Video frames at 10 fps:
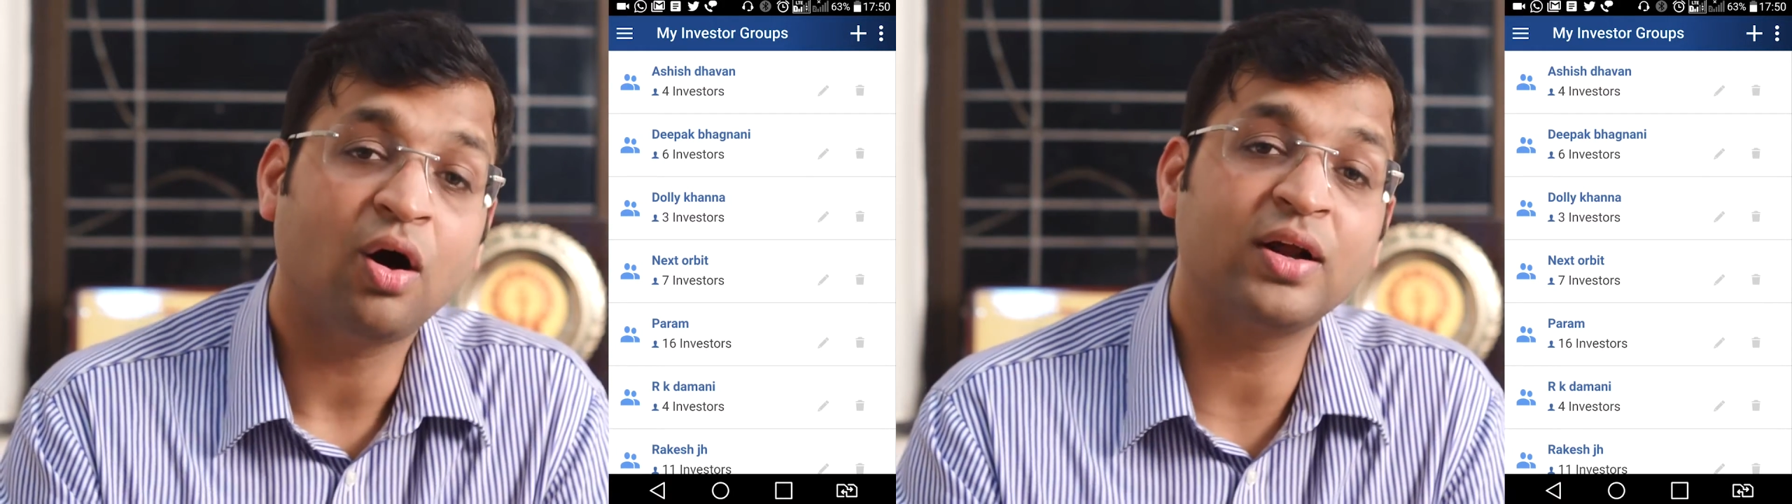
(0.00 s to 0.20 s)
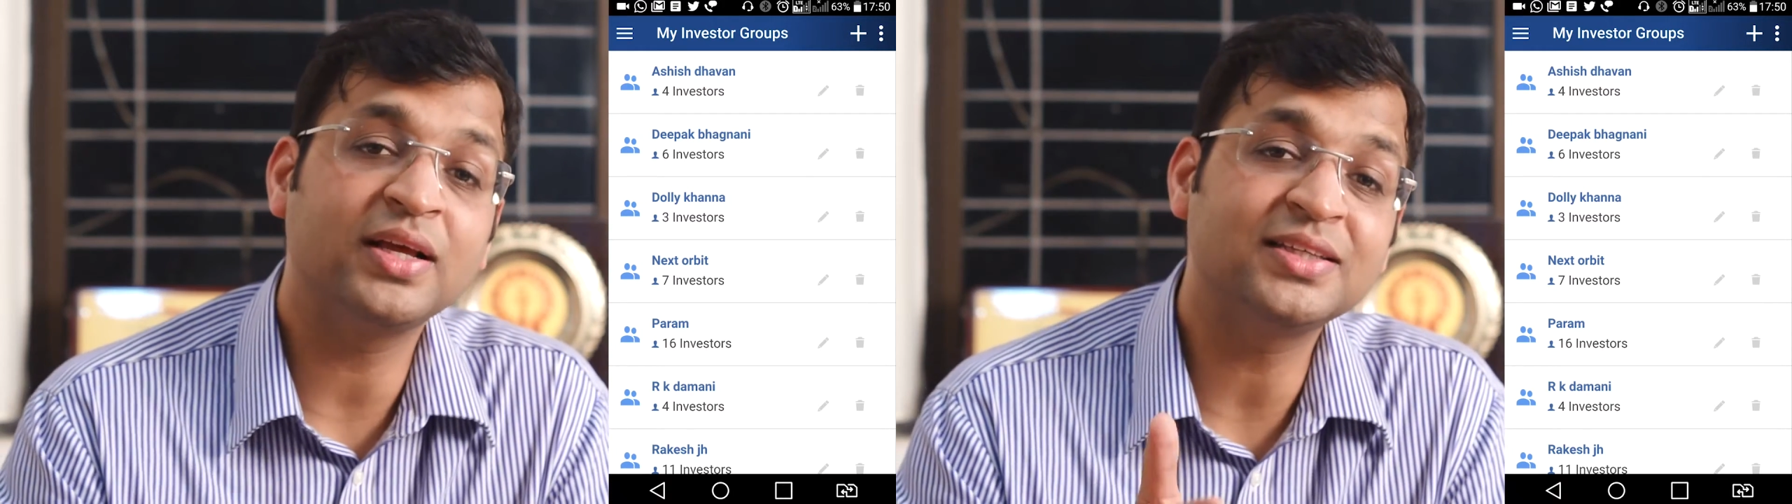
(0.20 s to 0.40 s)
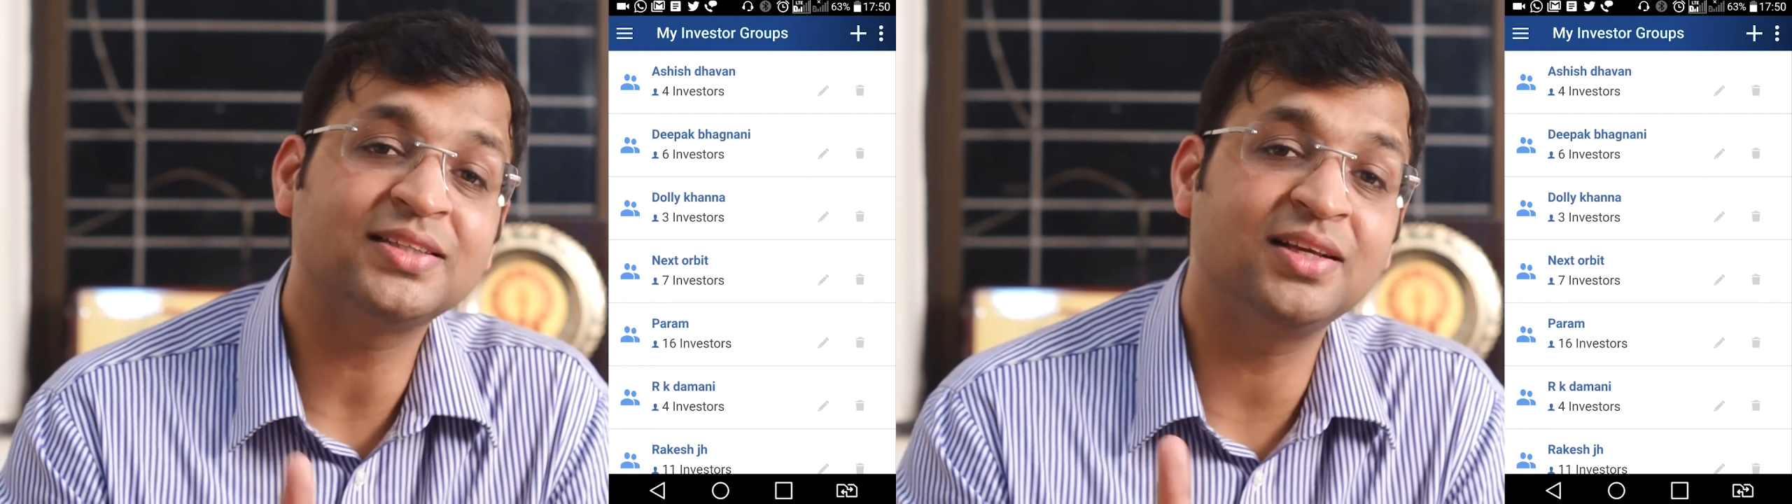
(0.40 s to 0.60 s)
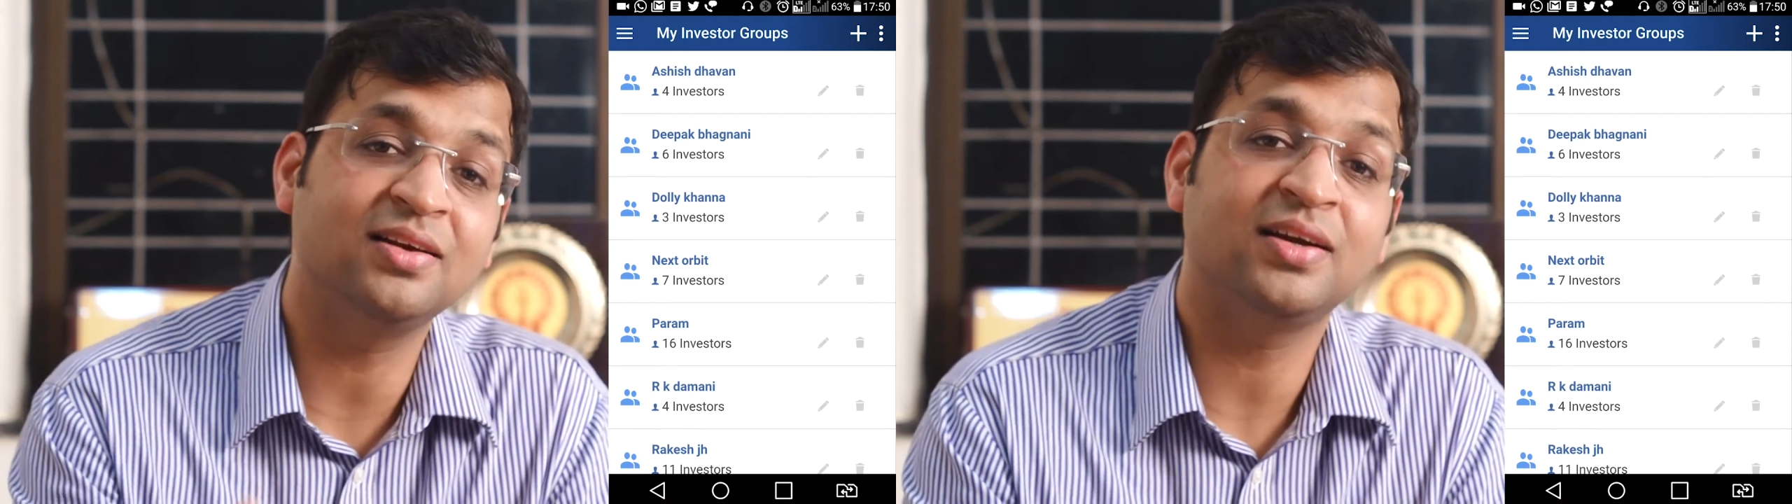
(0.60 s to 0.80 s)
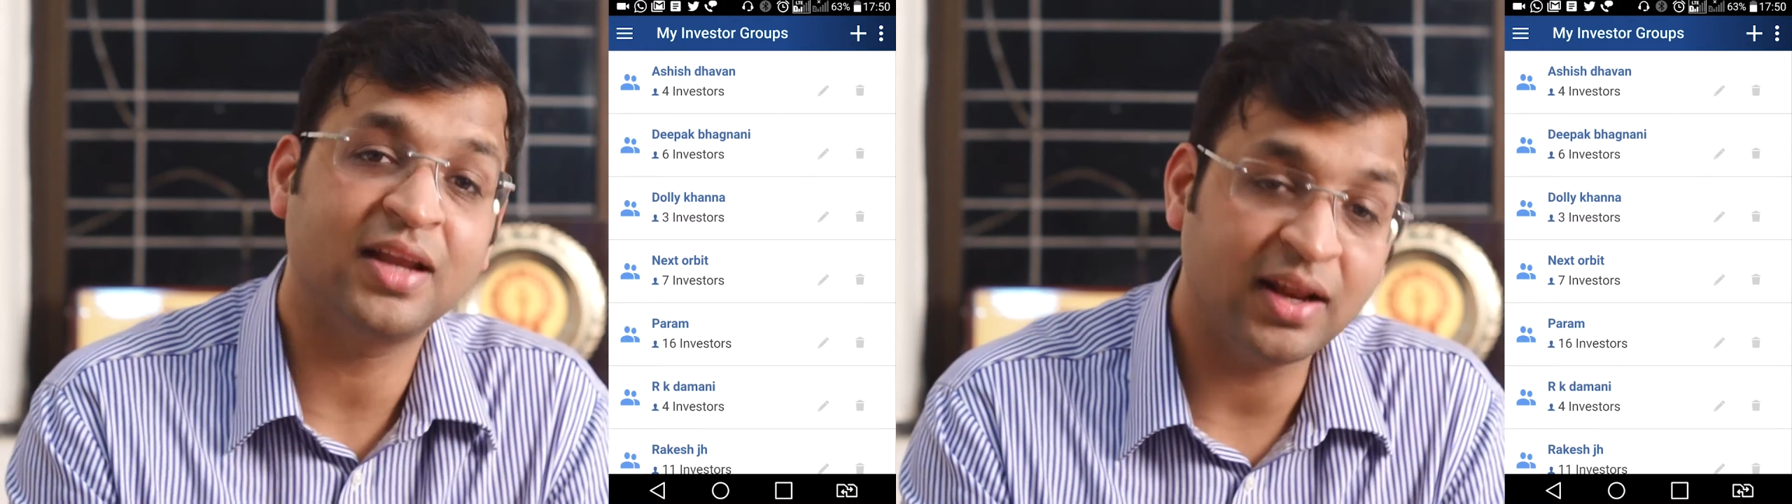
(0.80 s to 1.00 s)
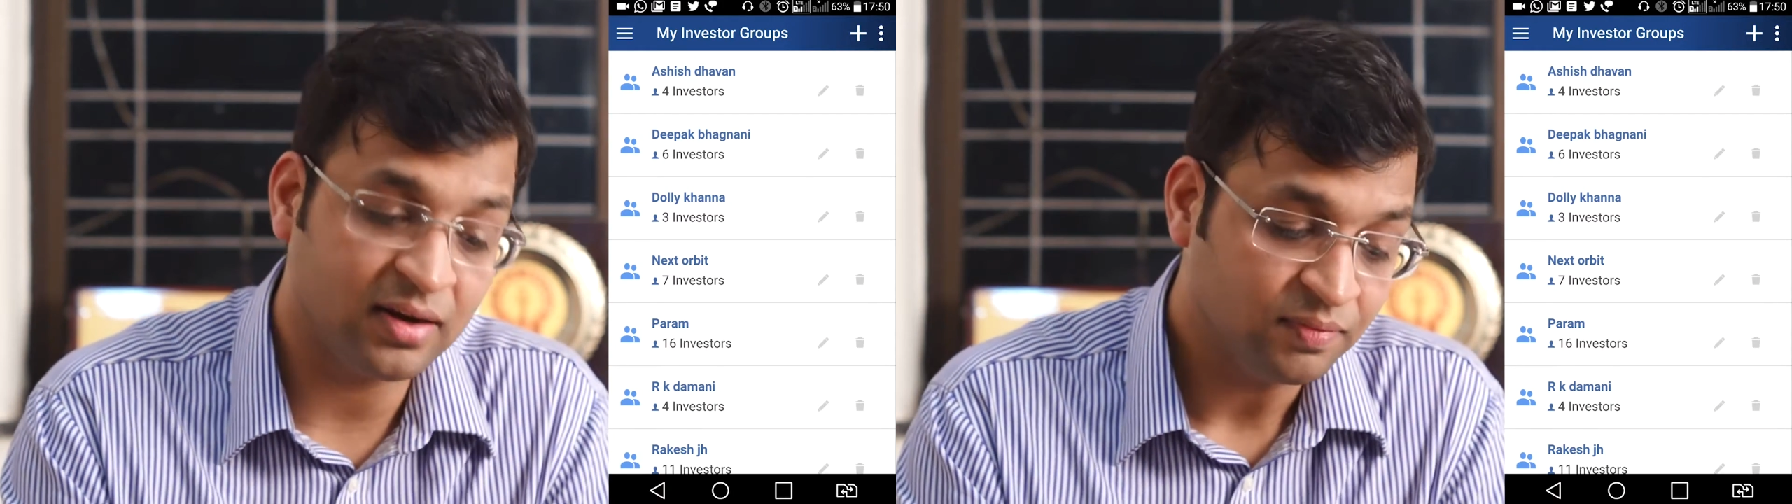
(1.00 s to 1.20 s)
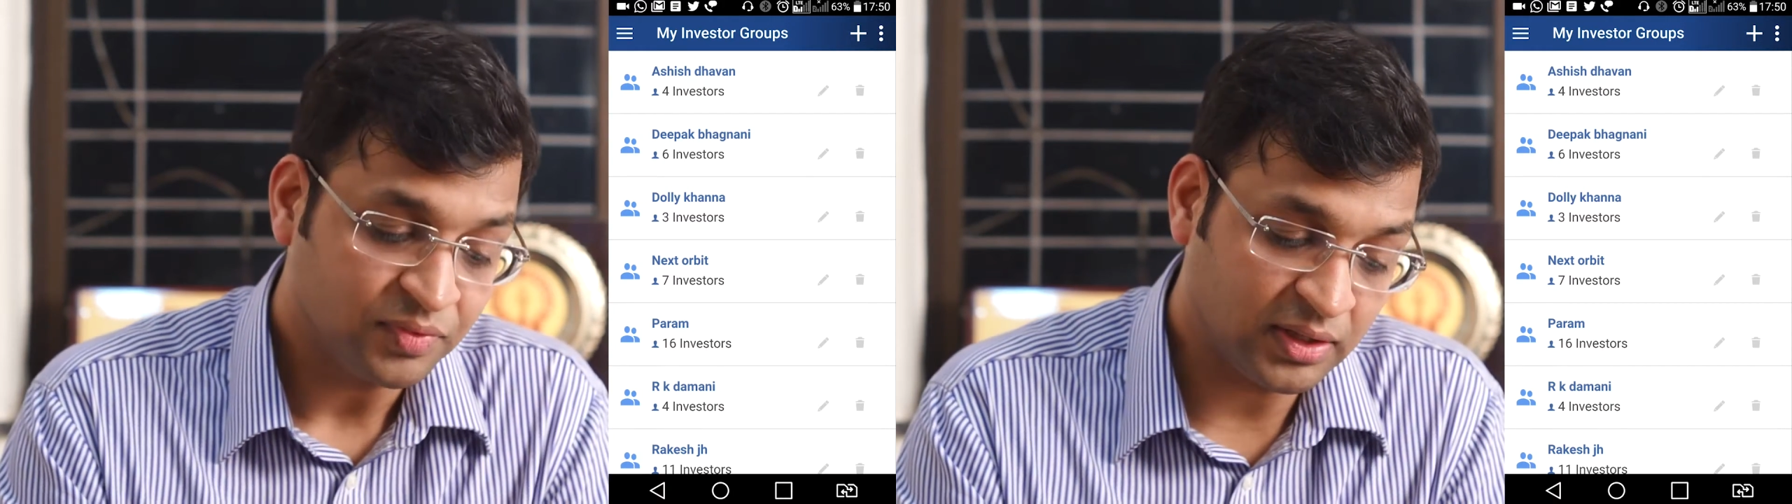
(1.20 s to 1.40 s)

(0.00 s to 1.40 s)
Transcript: or he is still retained